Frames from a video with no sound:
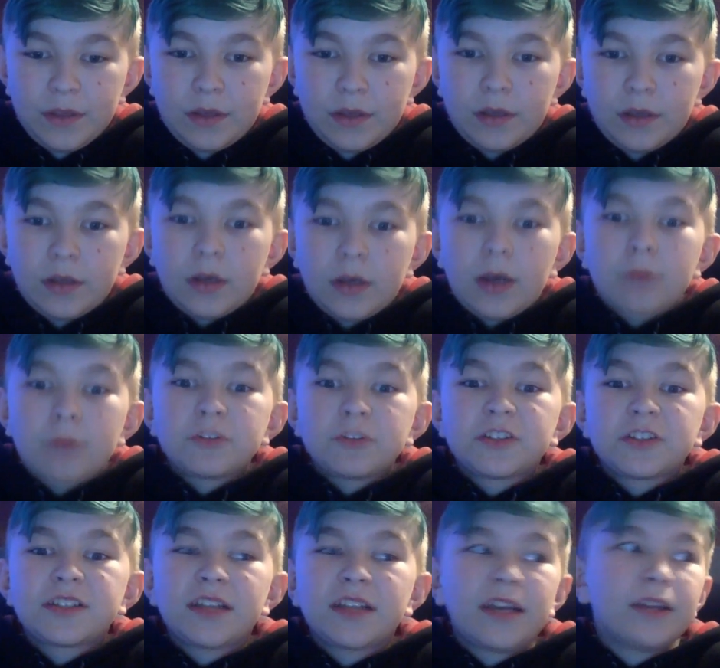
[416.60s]
I'm just
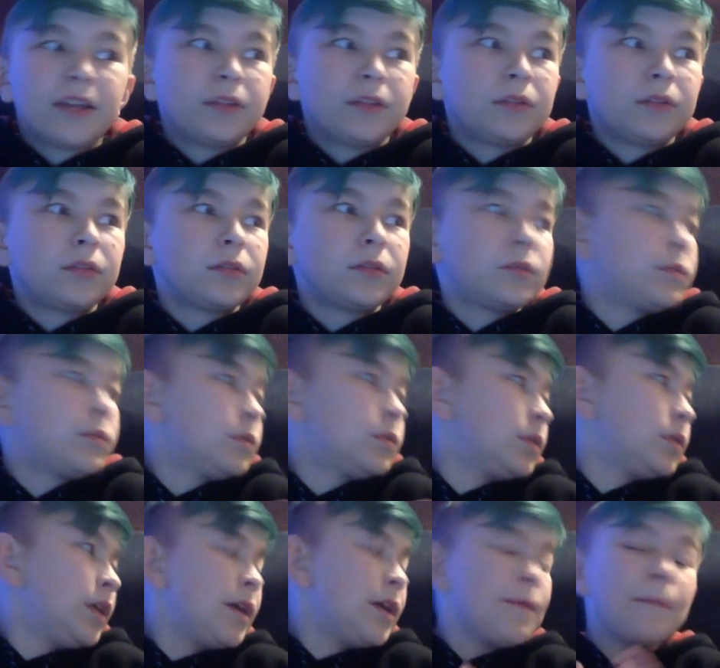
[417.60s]
saying, it
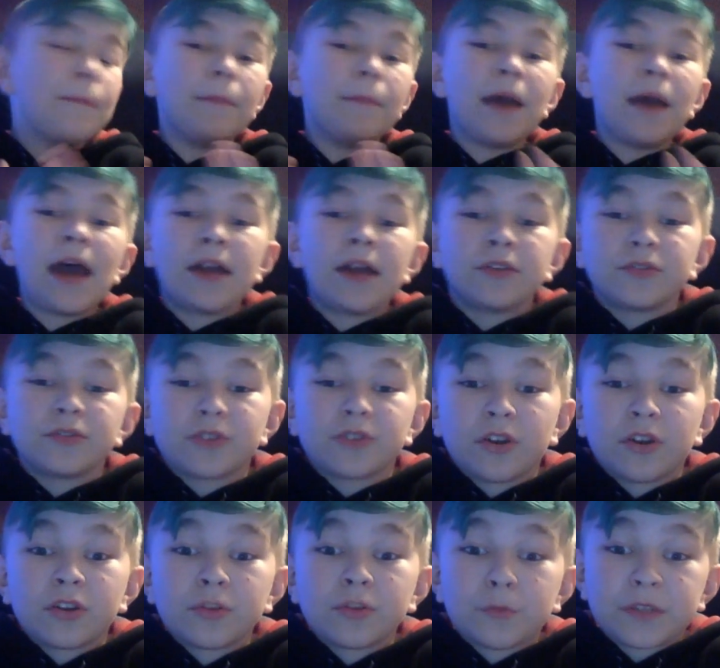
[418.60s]
matters
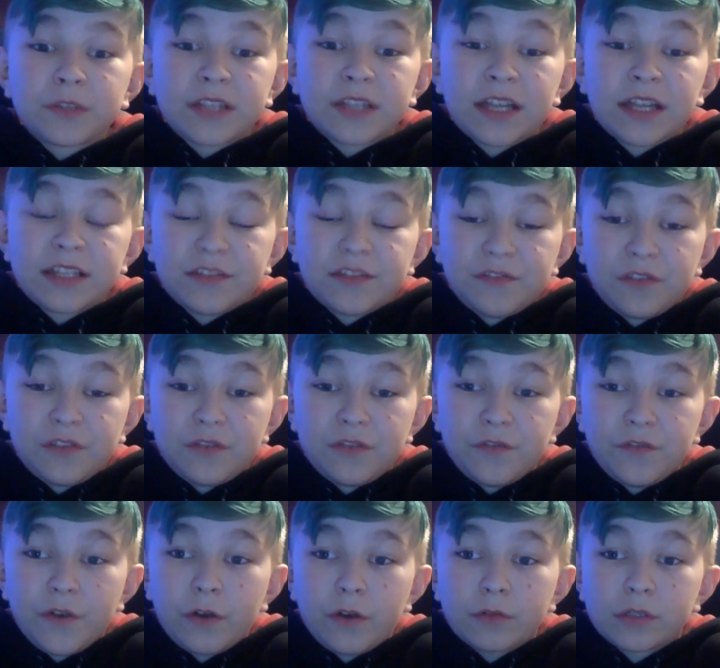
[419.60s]
100% if you
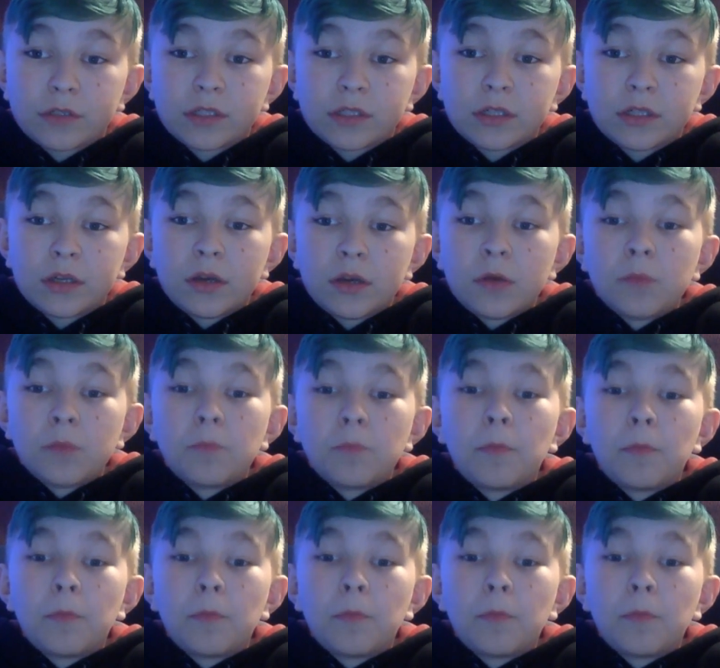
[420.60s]
vote, but